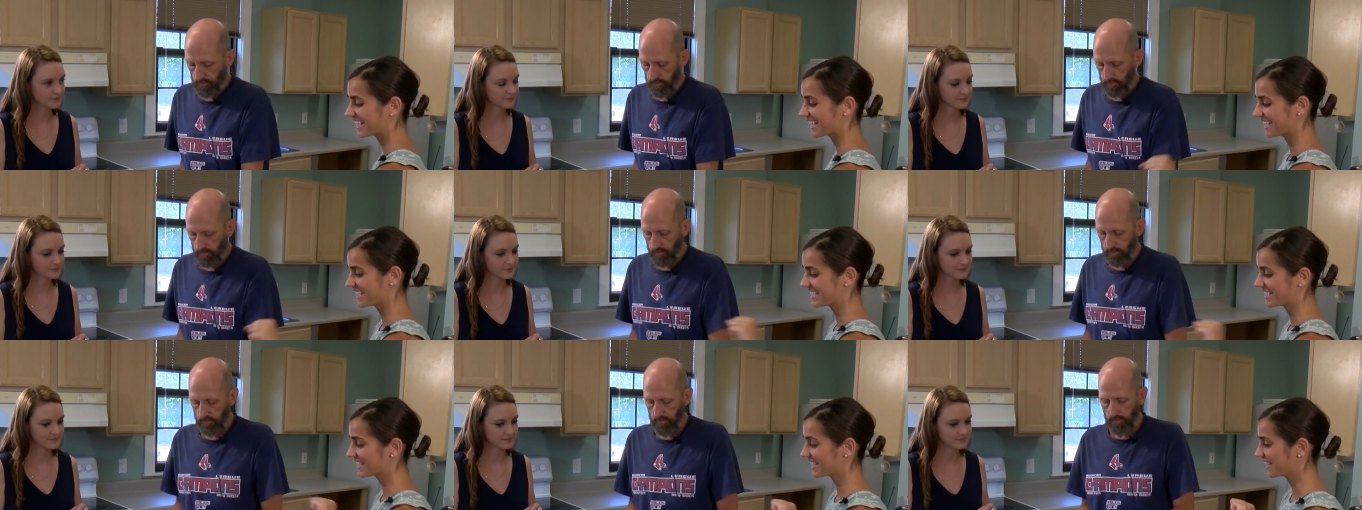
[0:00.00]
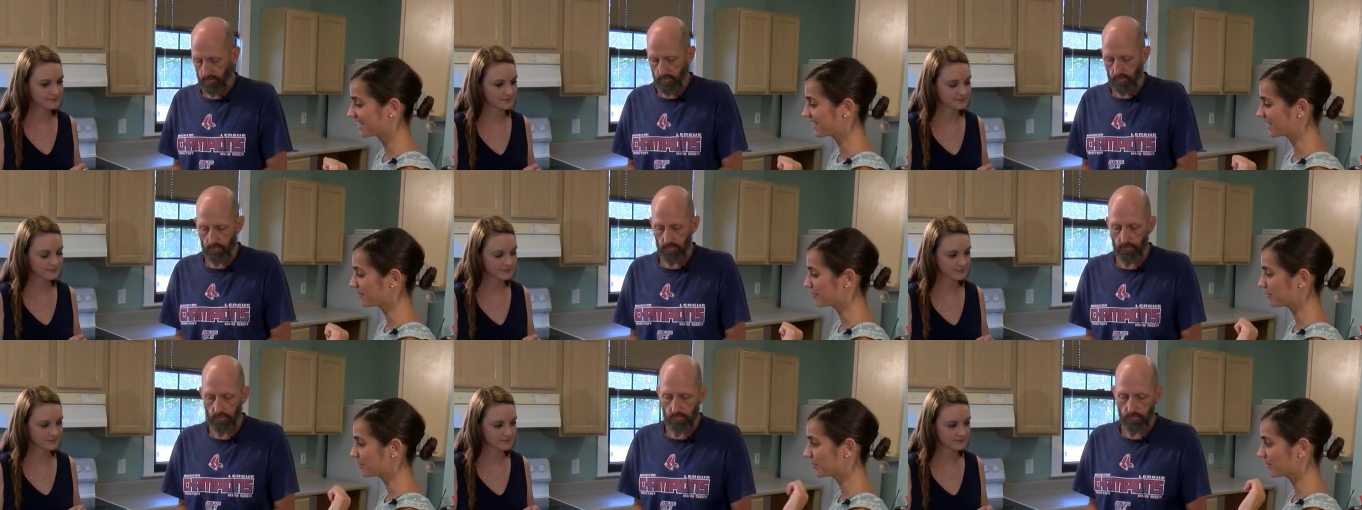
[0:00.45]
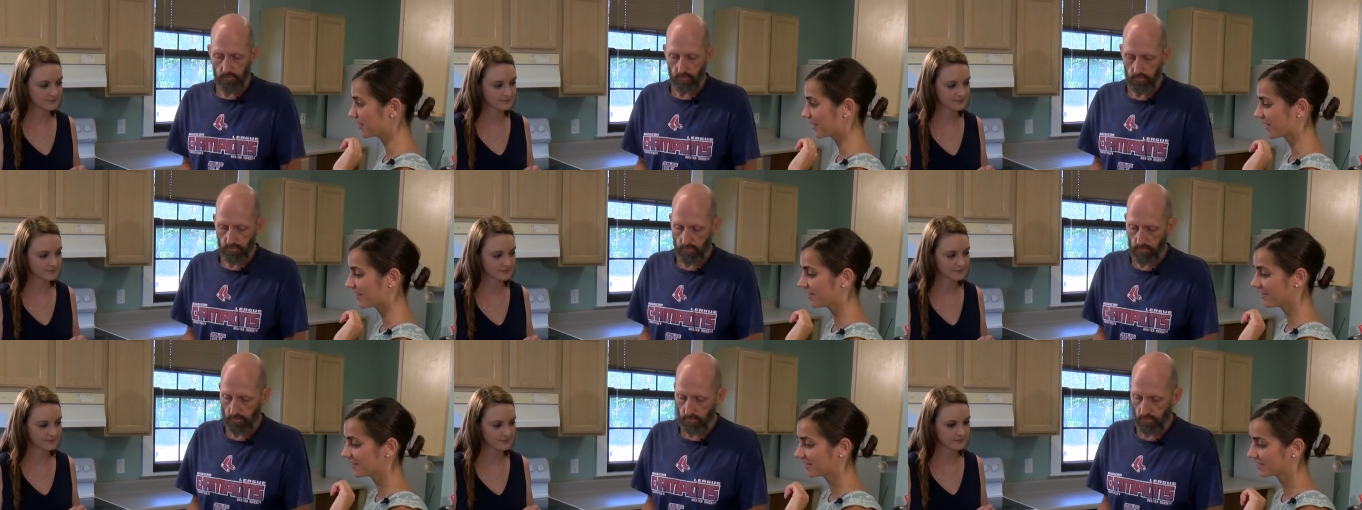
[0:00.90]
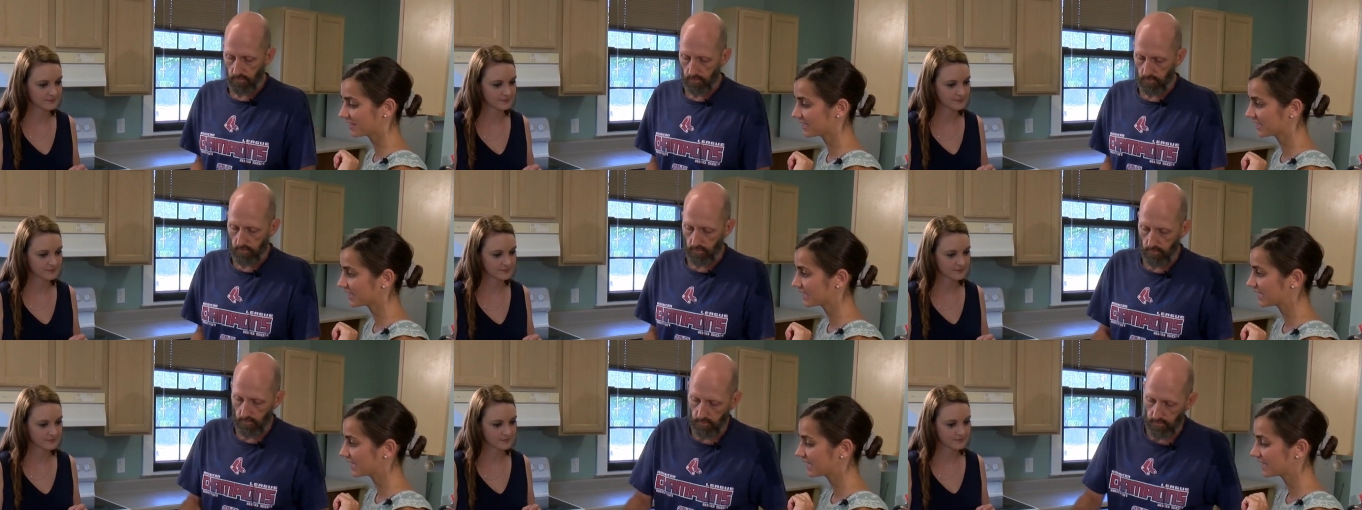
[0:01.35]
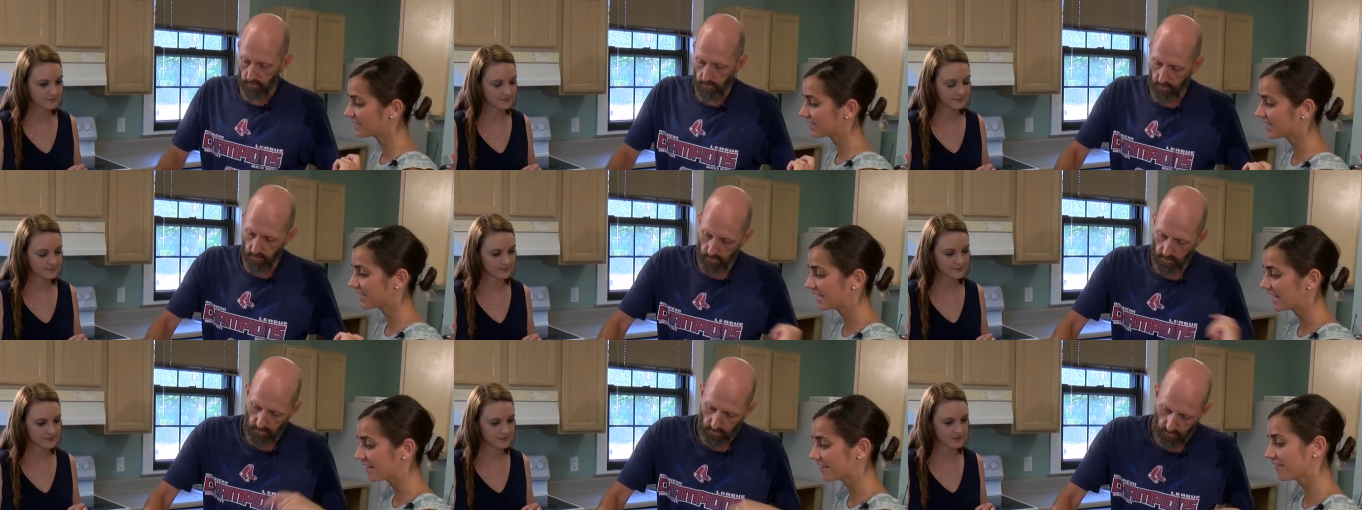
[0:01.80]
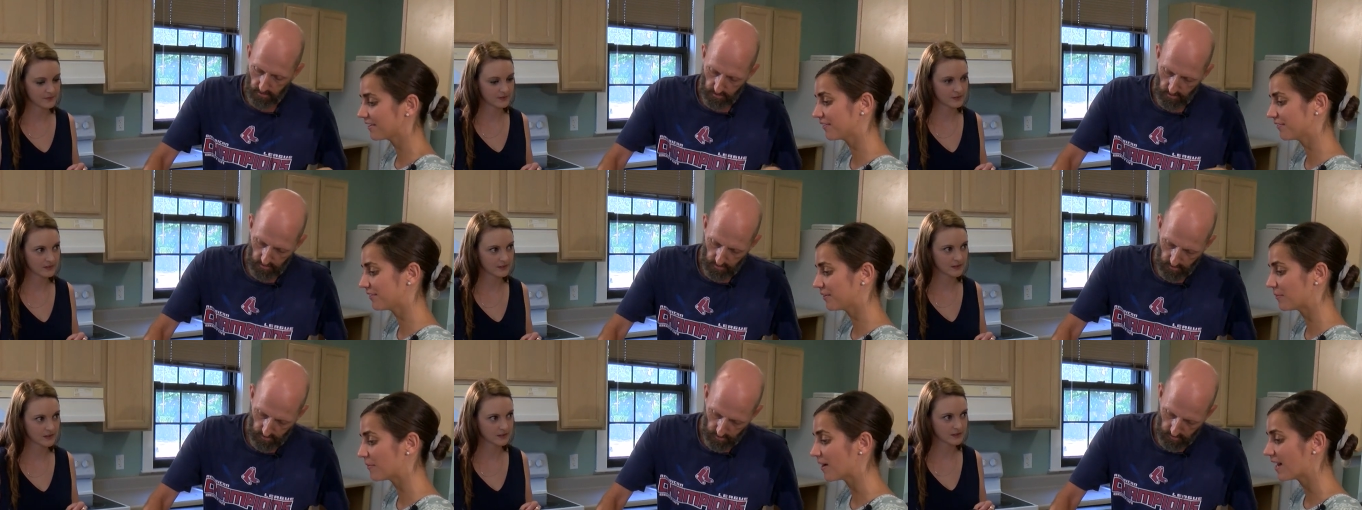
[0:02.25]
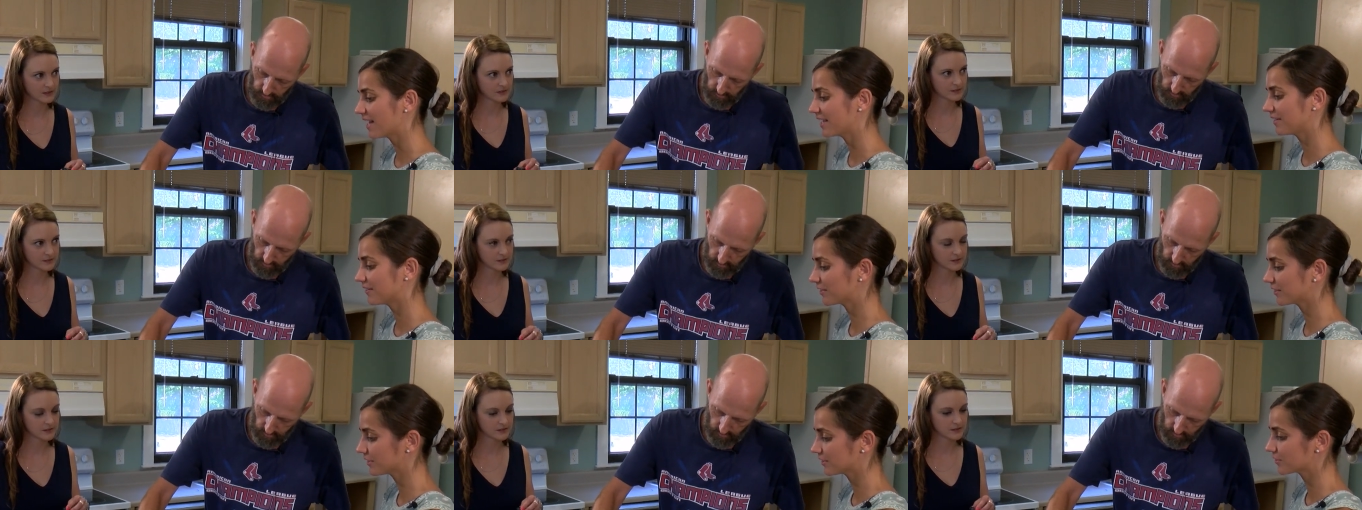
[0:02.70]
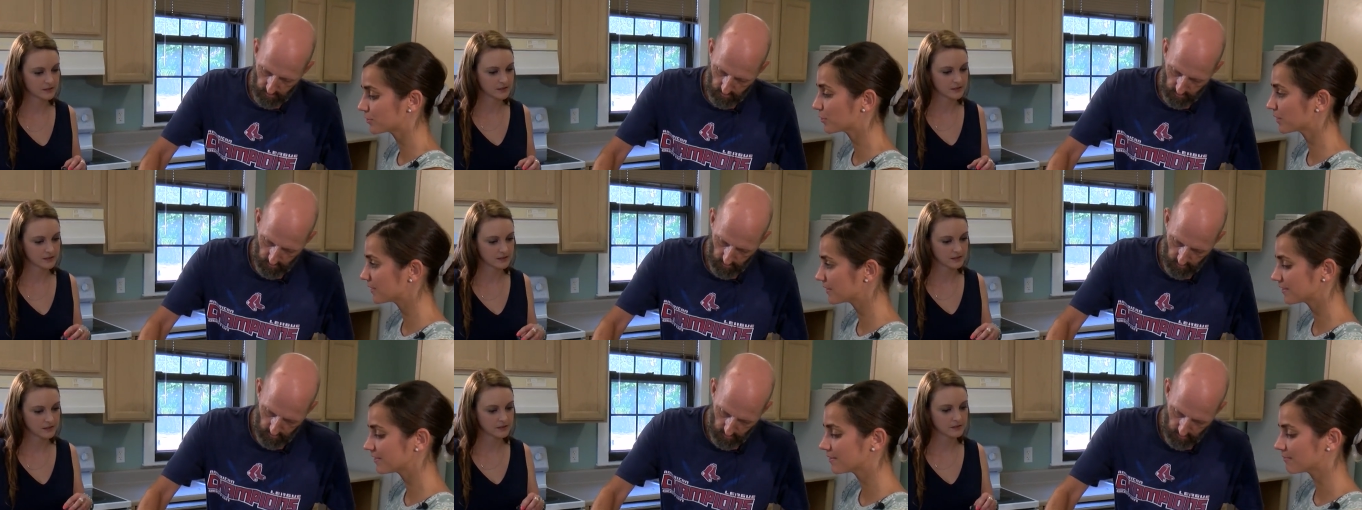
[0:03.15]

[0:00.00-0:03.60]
Speaker 1: into the bowl there? And Heather, if you want, you could just drizzle